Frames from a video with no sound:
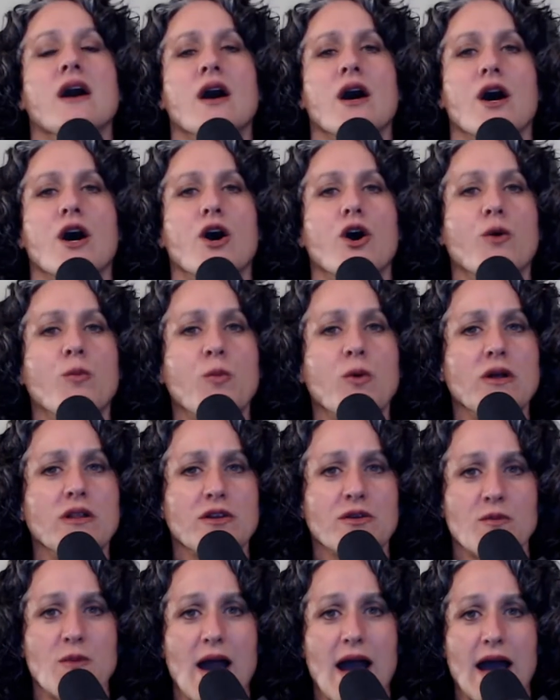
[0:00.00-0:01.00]
Hope will
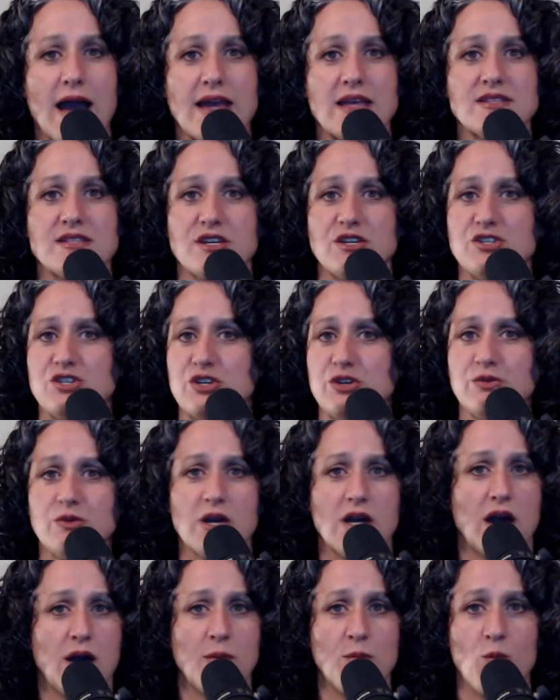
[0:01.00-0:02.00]
arise as you
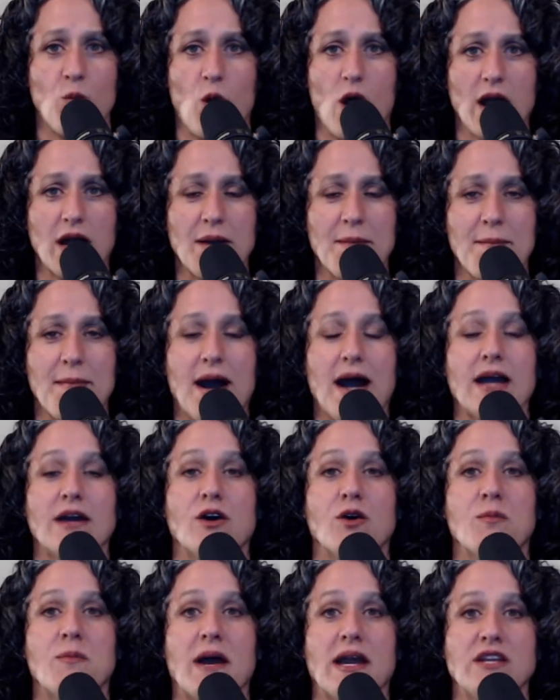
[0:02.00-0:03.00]
come walk a
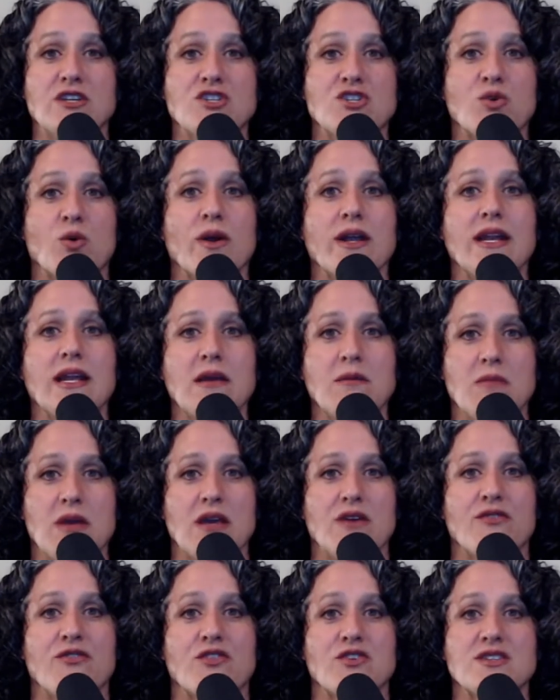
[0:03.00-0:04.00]
mile by joining
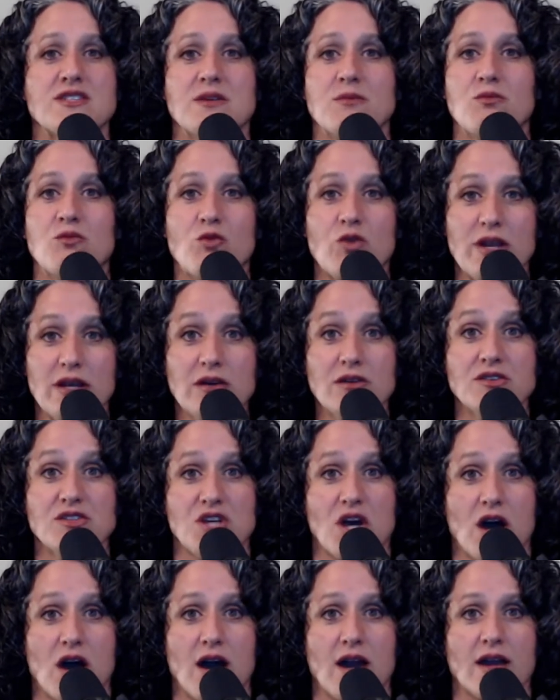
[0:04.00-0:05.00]
me for some real
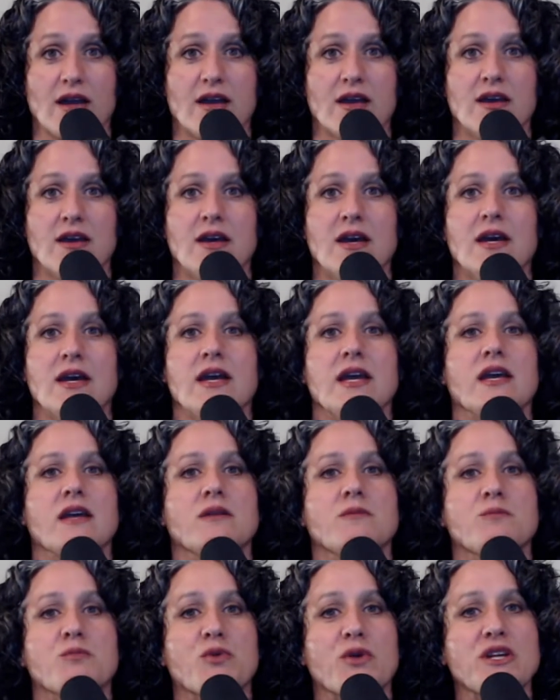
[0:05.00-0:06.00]
talk
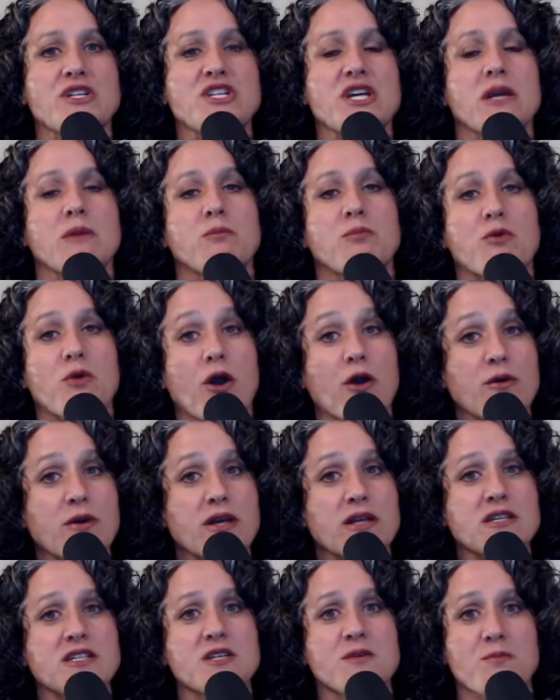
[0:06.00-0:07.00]
in Bridging
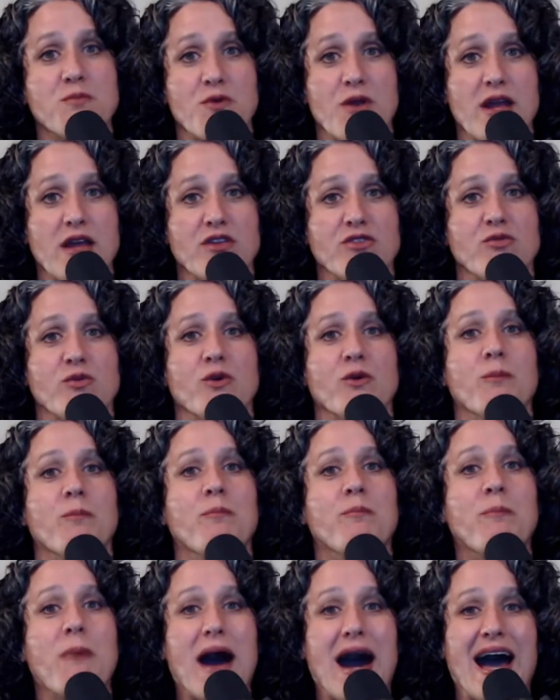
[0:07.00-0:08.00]
Broken to Breakthrough
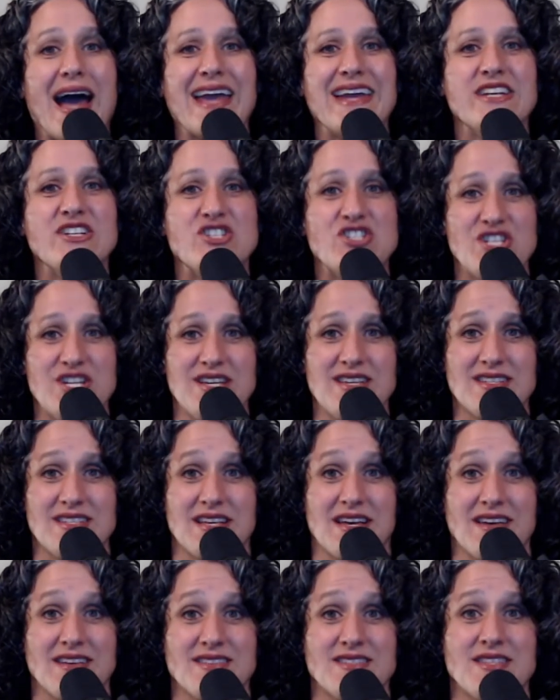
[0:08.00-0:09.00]
by
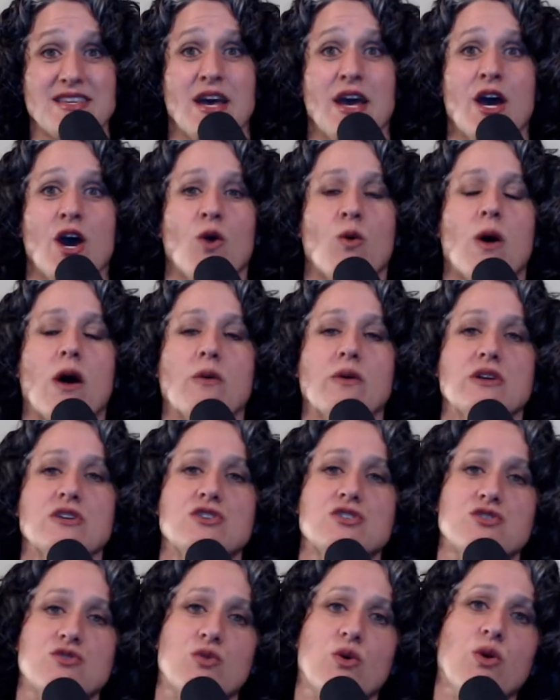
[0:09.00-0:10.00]
Jesus while we
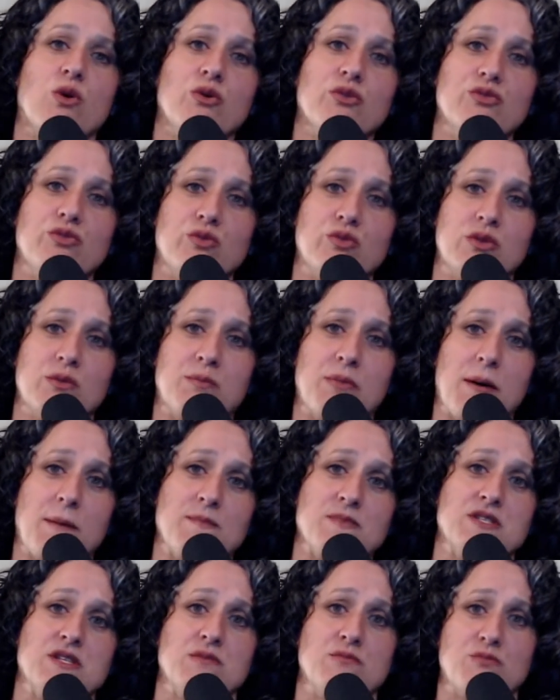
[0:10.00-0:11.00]
stroll through the
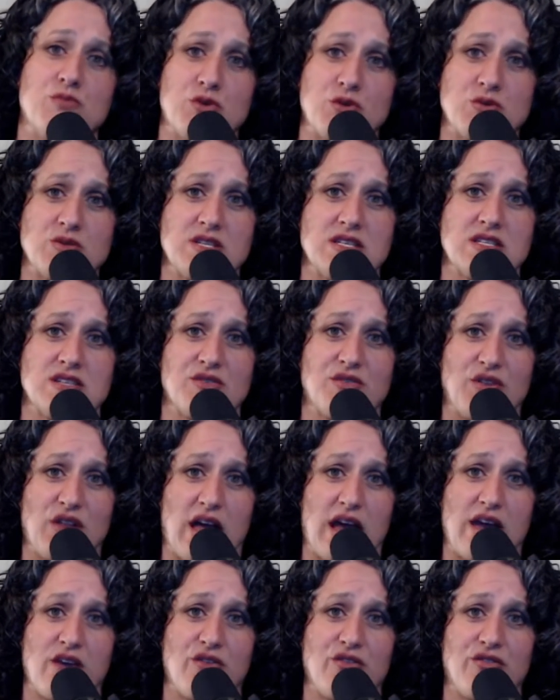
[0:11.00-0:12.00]
bumps and bruises of
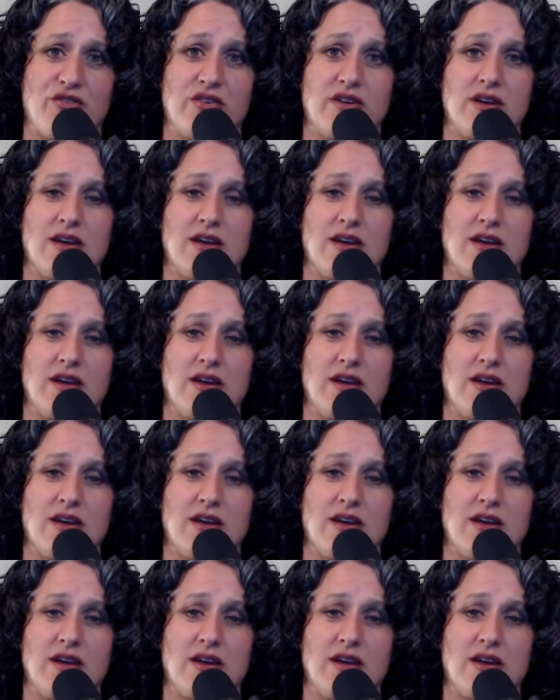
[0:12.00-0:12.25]
life.